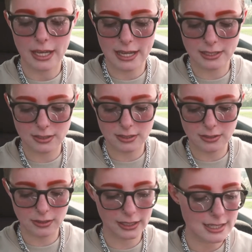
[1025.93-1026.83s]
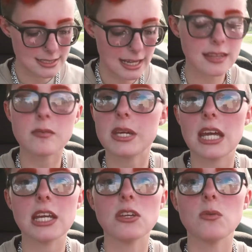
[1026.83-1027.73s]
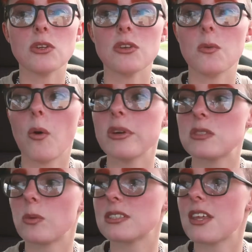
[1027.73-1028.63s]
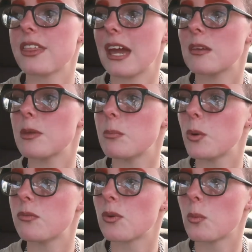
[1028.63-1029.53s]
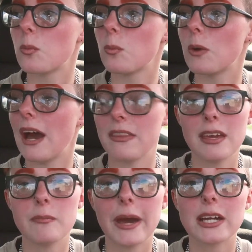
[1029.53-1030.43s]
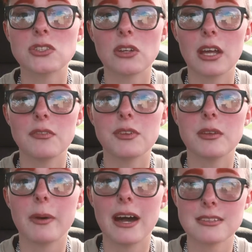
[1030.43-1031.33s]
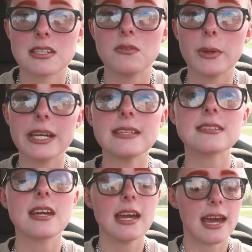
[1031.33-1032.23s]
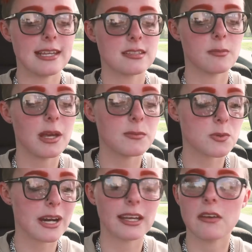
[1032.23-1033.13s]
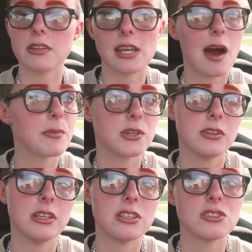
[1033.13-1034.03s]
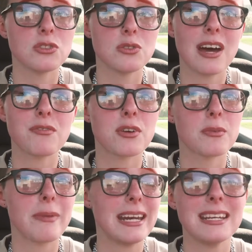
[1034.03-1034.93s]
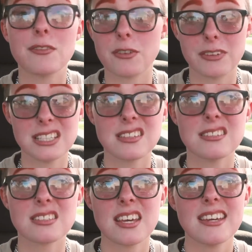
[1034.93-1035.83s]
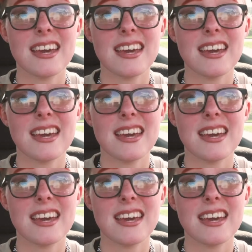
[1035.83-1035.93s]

And like I said in the beginning, you always want to thank people for how they impact your life in the positive ways, and sometimes we're not given the opportunity to do that for many different reasons.